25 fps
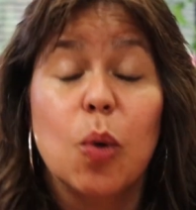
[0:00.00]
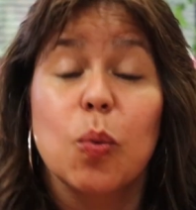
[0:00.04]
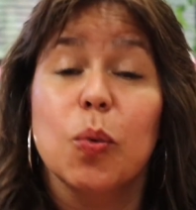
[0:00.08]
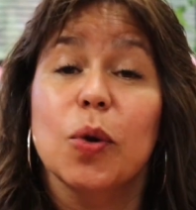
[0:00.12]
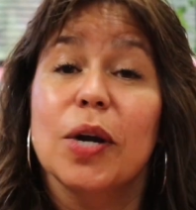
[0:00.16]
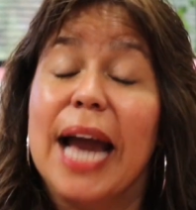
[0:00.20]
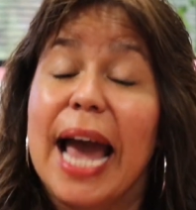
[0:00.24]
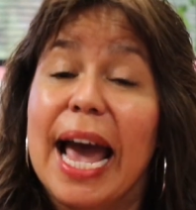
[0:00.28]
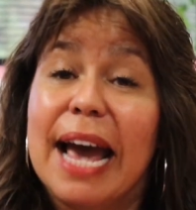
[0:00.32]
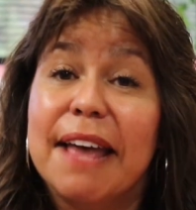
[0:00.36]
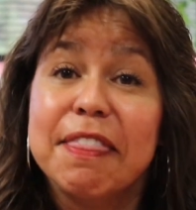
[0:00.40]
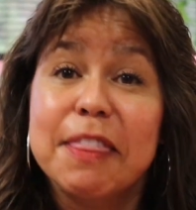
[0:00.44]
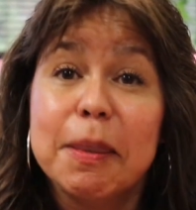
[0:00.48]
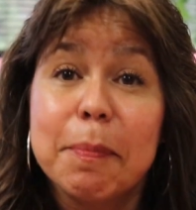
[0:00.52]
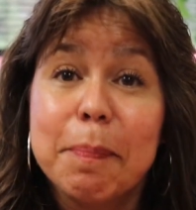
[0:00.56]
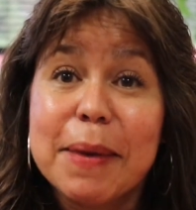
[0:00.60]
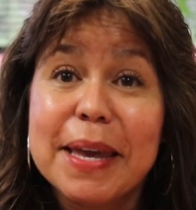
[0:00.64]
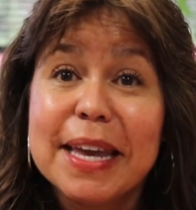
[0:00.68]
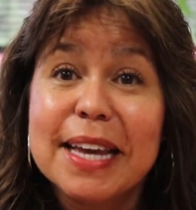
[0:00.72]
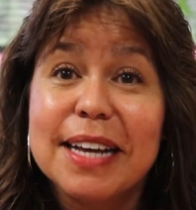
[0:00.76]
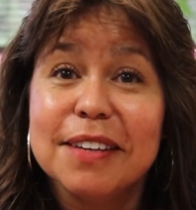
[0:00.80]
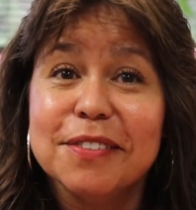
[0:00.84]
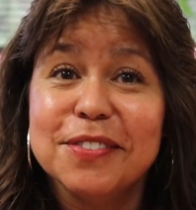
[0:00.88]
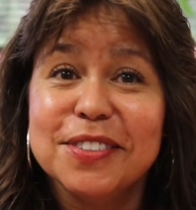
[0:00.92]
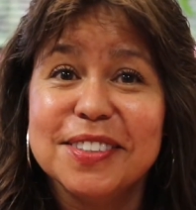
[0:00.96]
We're at the
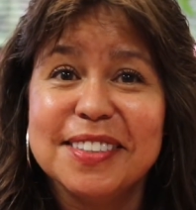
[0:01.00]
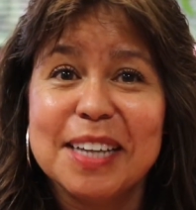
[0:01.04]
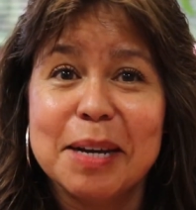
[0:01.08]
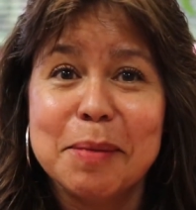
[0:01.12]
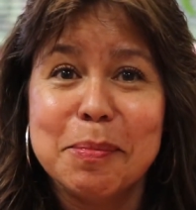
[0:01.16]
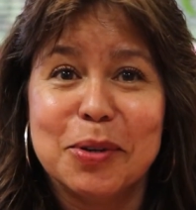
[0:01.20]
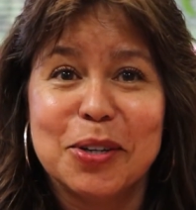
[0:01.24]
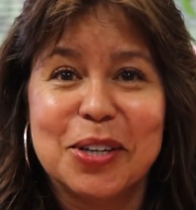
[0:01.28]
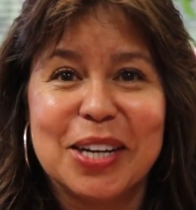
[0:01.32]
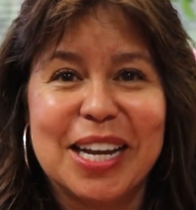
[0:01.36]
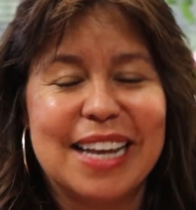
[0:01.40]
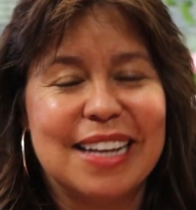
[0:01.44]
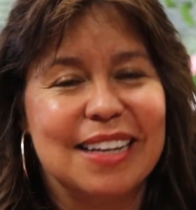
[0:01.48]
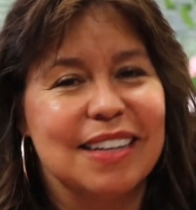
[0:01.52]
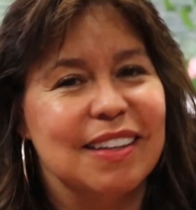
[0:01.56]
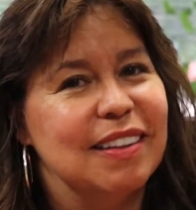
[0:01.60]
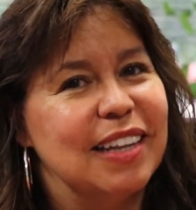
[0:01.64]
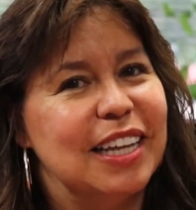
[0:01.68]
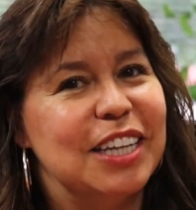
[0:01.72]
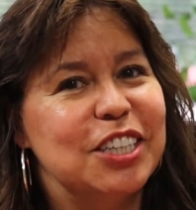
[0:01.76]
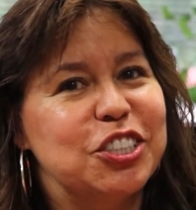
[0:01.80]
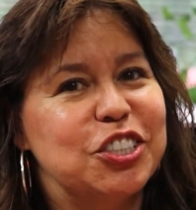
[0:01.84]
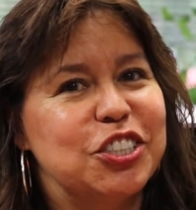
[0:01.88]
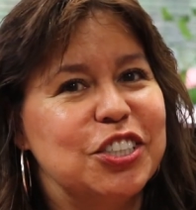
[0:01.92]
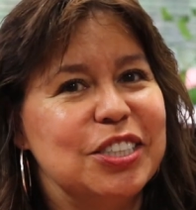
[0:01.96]
peak of summer and
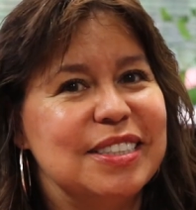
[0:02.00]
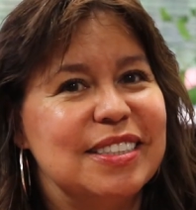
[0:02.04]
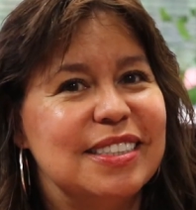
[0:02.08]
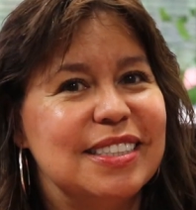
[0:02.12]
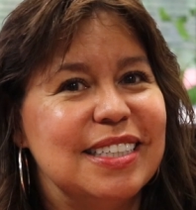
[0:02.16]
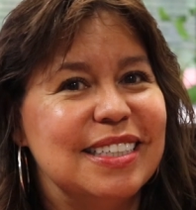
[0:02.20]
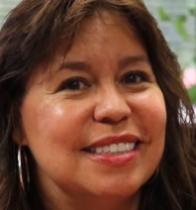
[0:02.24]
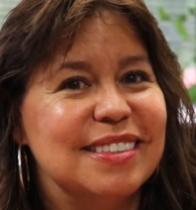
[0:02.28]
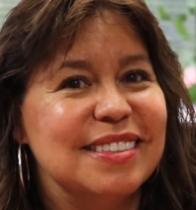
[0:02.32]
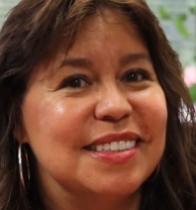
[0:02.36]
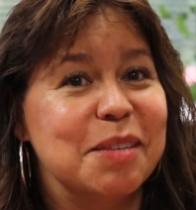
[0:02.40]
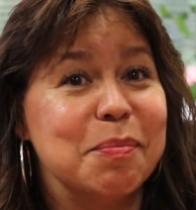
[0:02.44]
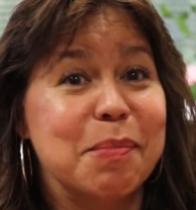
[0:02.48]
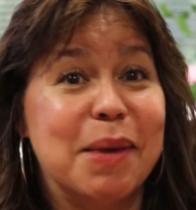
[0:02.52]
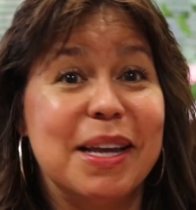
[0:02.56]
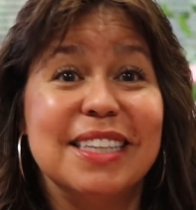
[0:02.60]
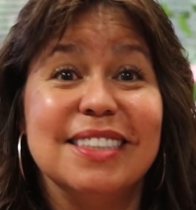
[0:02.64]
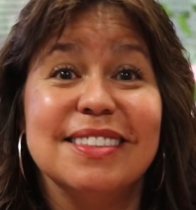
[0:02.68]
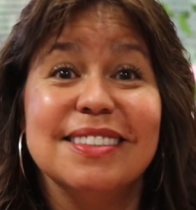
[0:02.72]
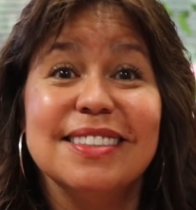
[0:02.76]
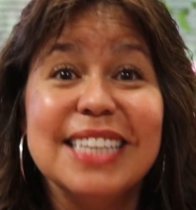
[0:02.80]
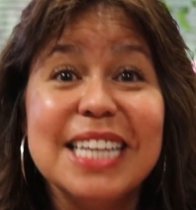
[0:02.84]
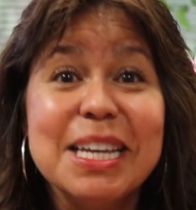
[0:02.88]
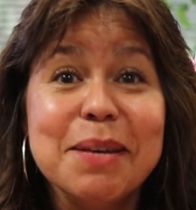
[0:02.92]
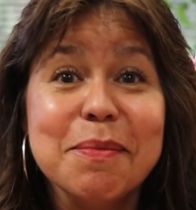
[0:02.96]
election season may
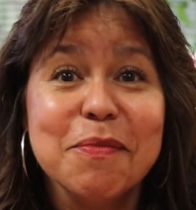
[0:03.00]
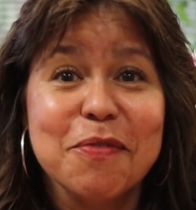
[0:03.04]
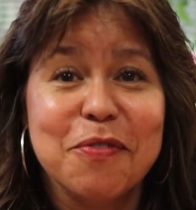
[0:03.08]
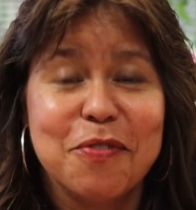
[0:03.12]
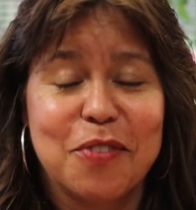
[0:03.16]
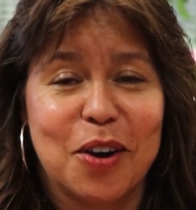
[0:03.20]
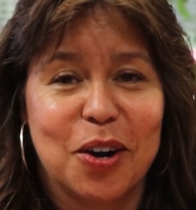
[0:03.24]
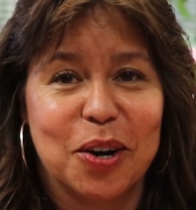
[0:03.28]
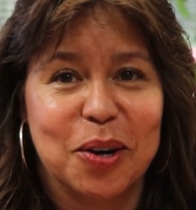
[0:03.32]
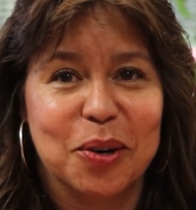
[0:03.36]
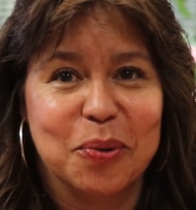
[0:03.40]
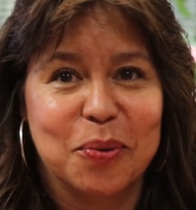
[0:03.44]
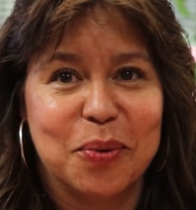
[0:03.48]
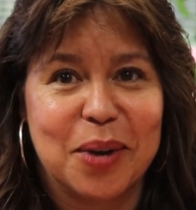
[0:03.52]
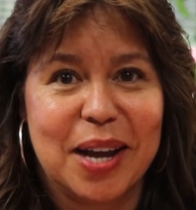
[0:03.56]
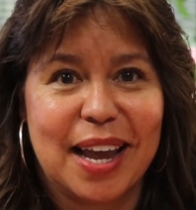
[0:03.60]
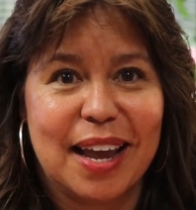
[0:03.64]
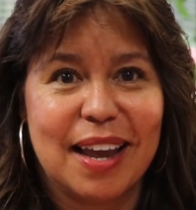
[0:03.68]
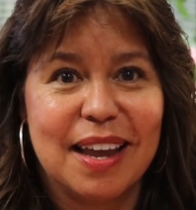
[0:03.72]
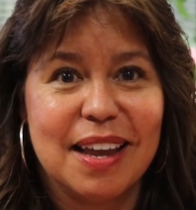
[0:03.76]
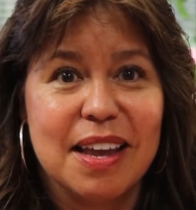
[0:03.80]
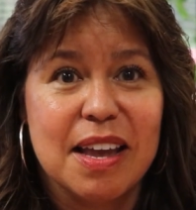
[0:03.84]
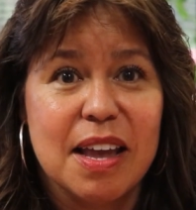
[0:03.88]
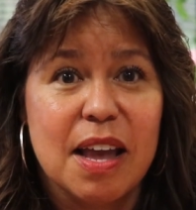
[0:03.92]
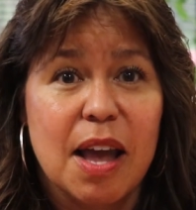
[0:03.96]
seem far
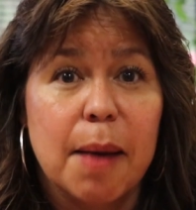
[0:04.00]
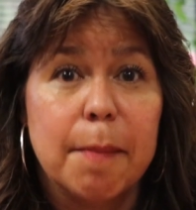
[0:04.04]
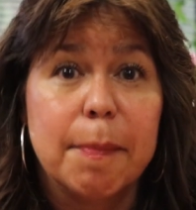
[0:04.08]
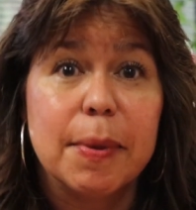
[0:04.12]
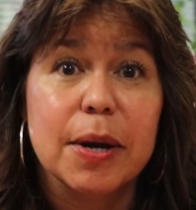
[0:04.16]
away,